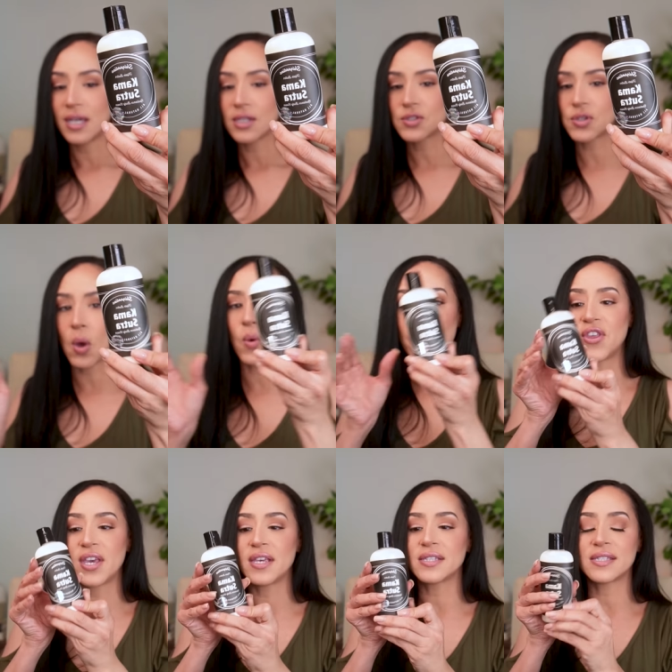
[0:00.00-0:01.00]
So
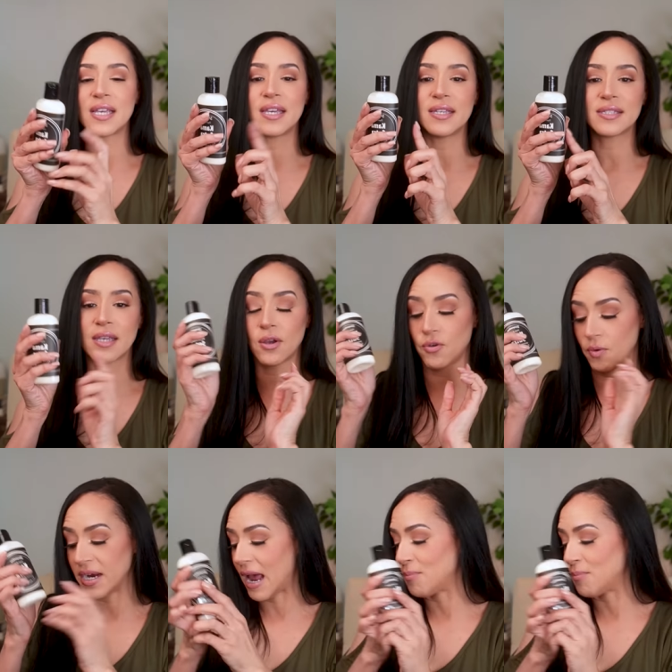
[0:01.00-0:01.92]
this is great.